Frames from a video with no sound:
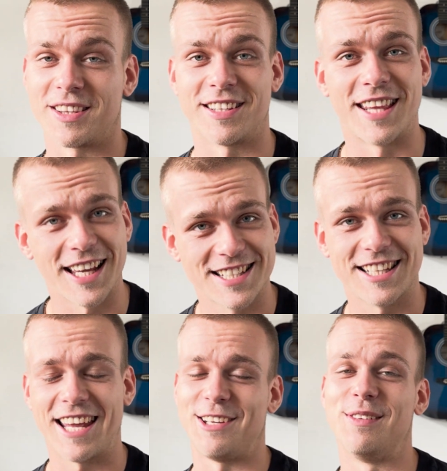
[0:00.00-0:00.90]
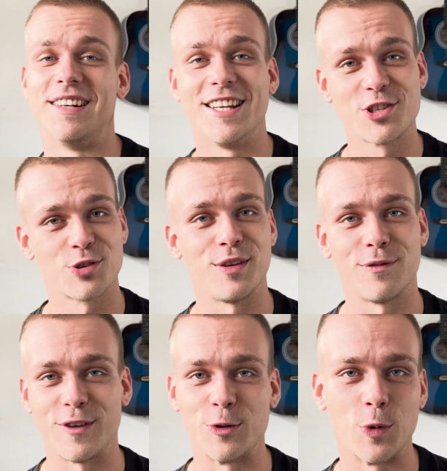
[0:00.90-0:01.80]
that the next day you literally
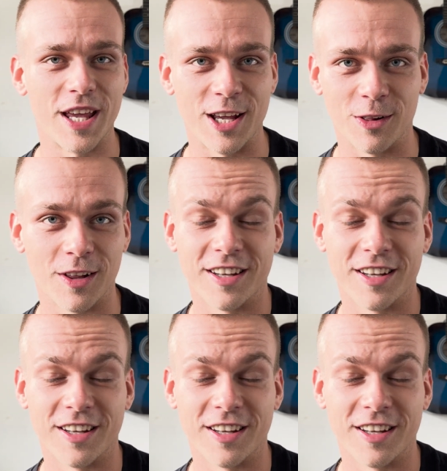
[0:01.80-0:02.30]
feel ill,